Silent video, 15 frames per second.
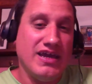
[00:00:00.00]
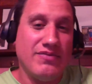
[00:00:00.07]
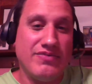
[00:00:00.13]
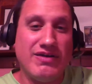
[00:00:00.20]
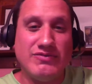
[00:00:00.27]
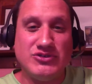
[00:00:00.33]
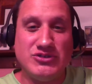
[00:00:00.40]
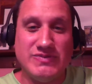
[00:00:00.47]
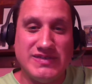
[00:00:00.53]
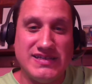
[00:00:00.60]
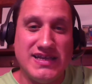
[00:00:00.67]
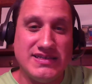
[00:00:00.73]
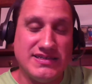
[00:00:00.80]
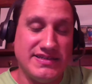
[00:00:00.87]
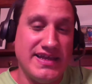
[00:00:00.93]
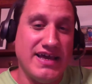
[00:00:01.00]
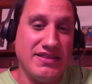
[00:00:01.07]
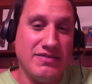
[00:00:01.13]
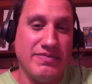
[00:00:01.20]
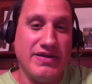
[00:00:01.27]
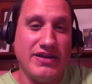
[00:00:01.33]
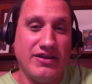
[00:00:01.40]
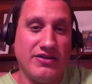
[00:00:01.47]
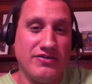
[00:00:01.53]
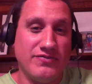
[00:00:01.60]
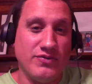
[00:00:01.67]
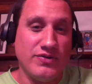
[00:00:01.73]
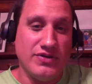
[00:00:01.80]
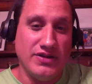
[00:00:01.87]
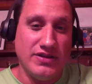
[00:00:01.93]
probably should be sentenced to death, depending on
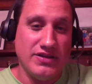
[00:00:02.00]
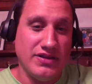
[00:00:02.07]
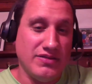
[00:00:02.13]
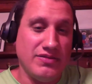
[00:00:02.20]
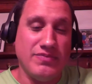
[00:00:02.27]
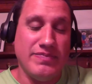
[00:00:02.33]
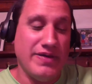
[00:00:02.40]
the